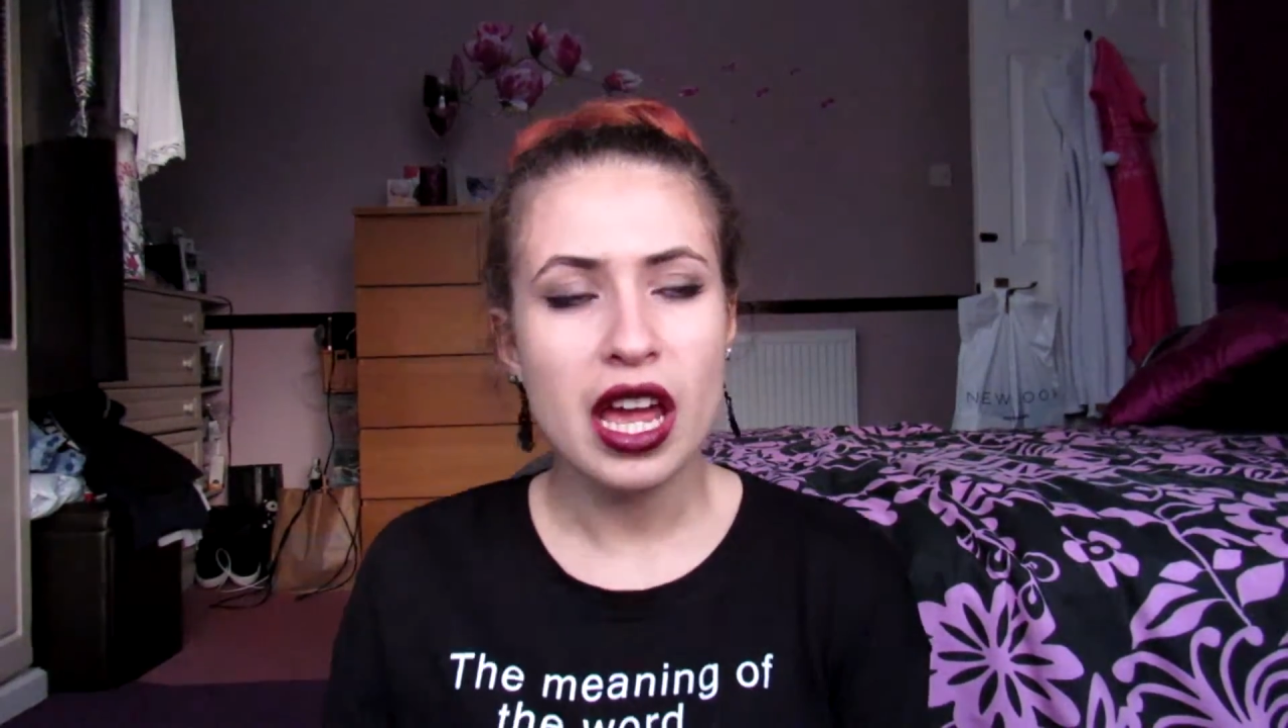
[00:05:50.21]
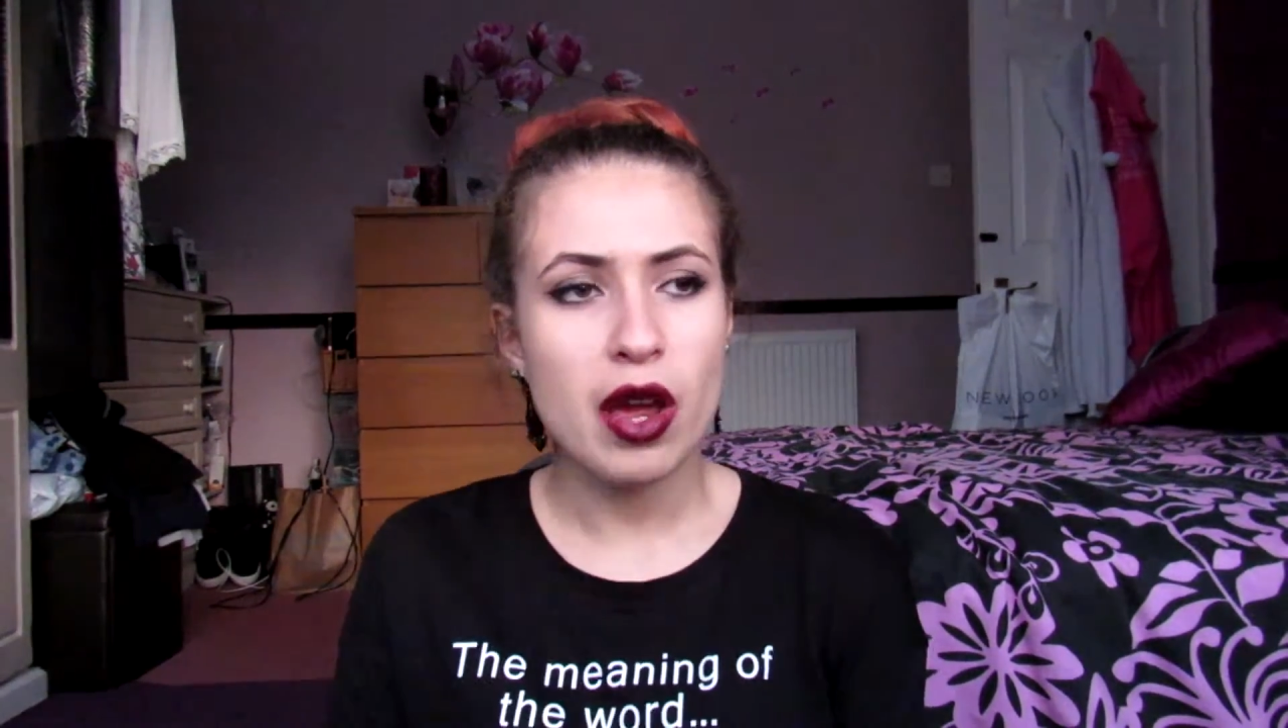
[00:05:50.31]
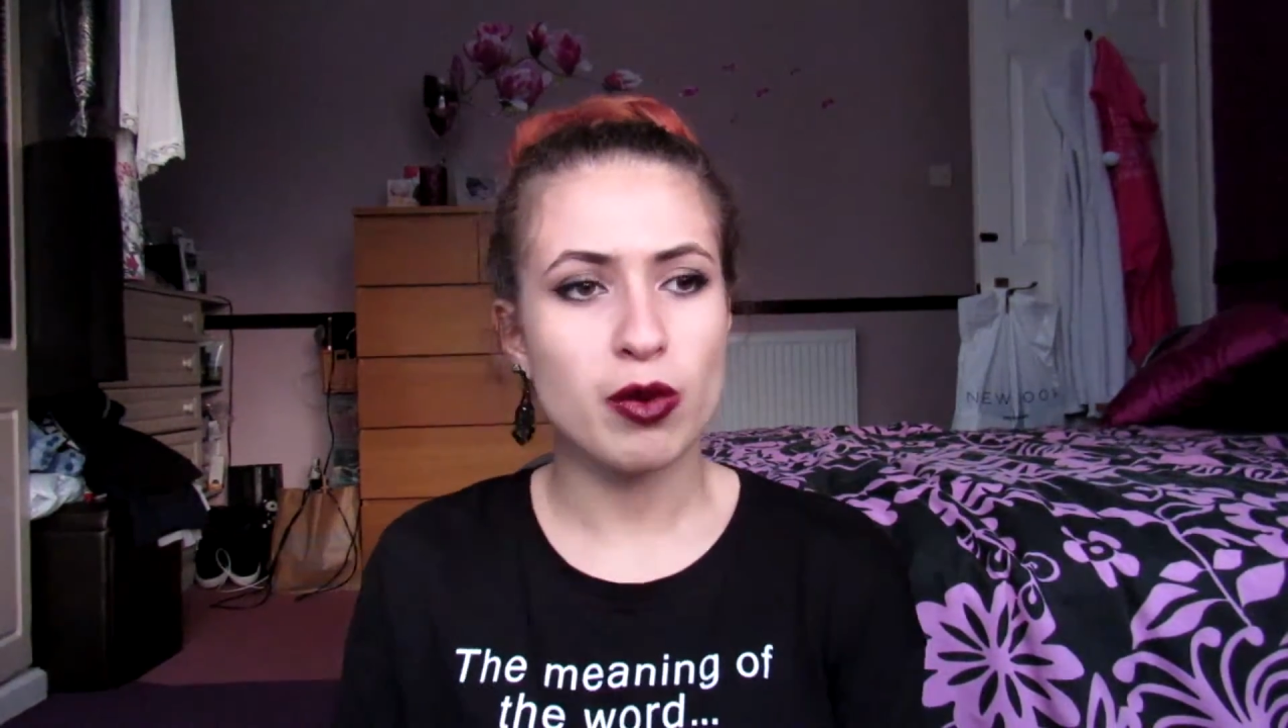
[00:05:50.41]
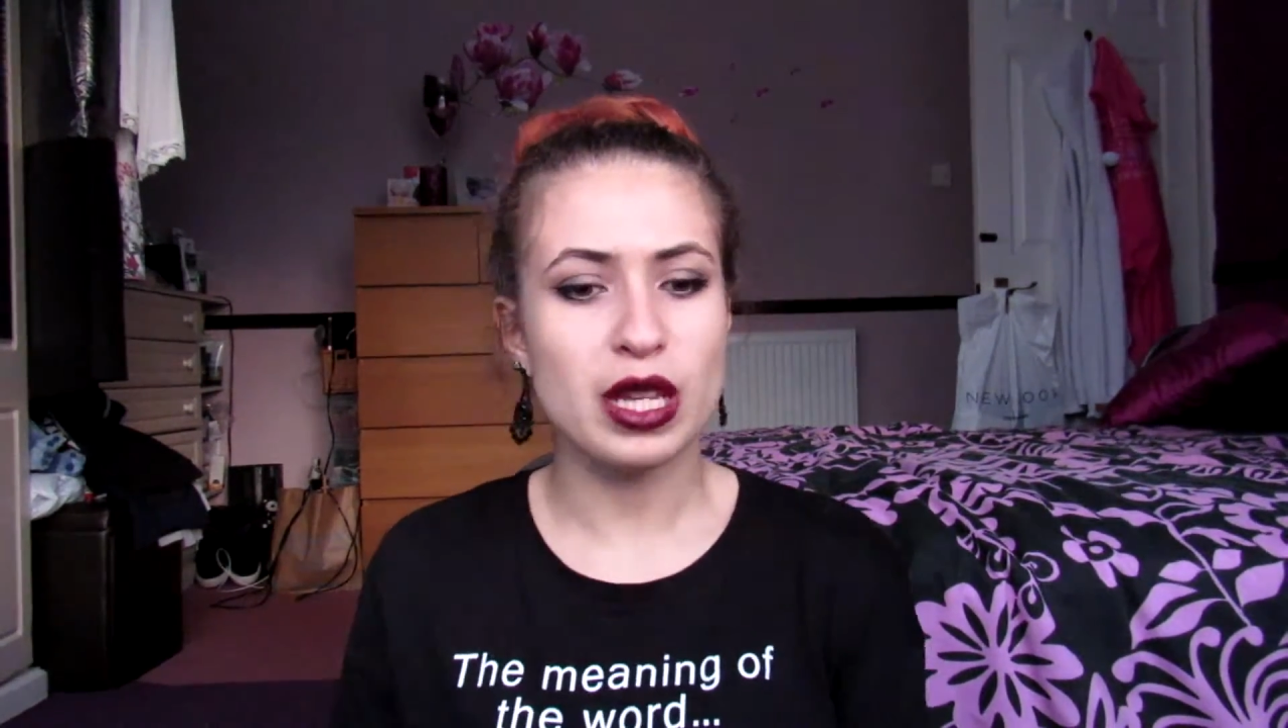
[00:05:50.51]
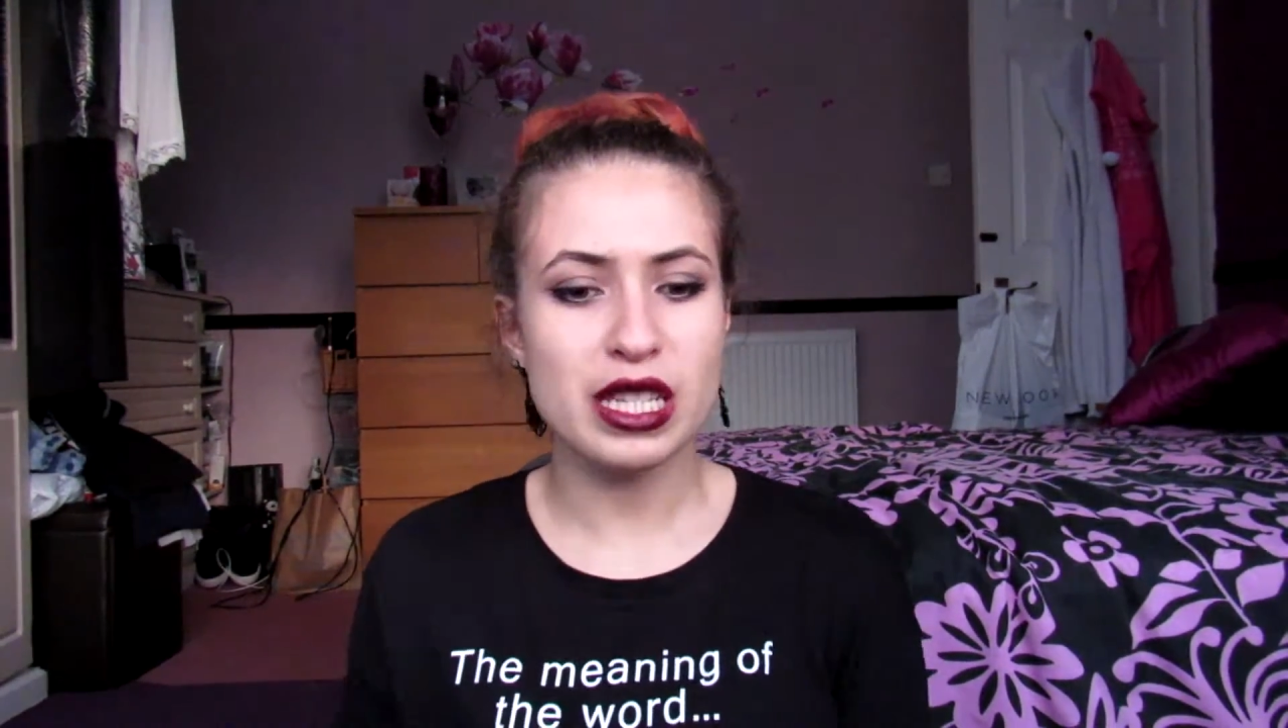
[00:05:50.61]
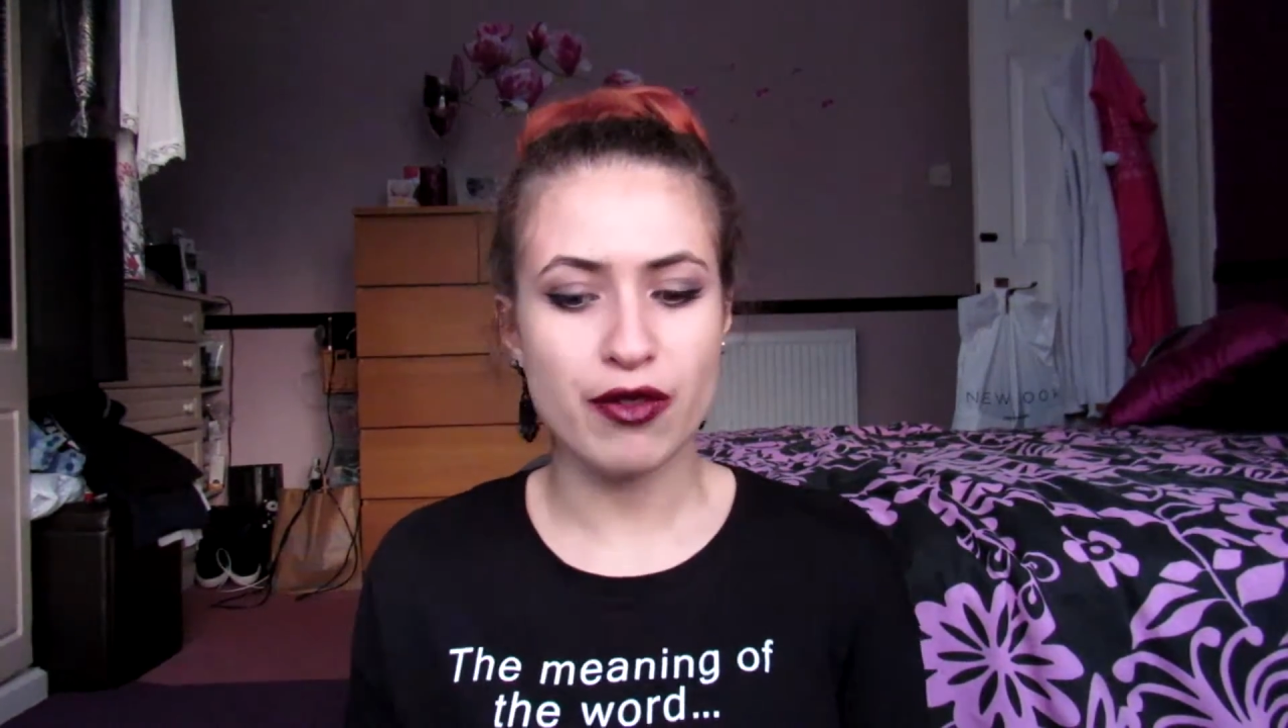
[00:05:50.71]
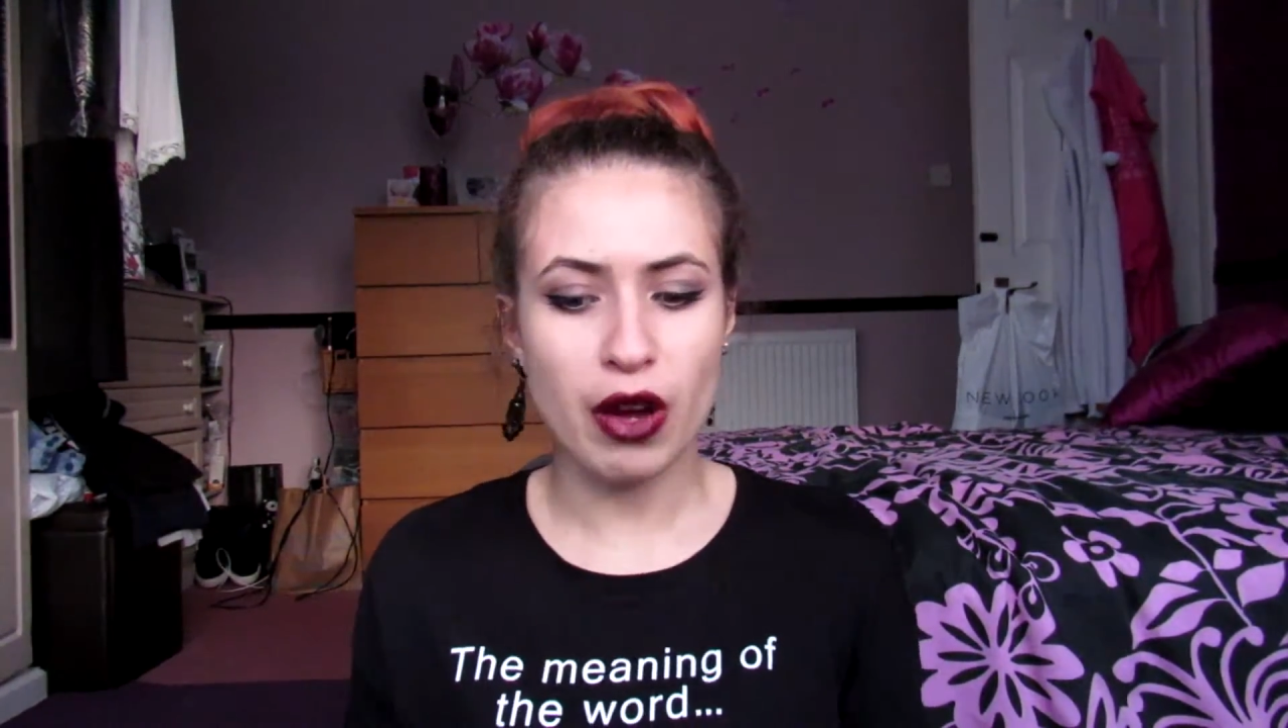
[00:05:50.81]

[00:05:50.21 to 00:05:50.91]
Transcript: It was as if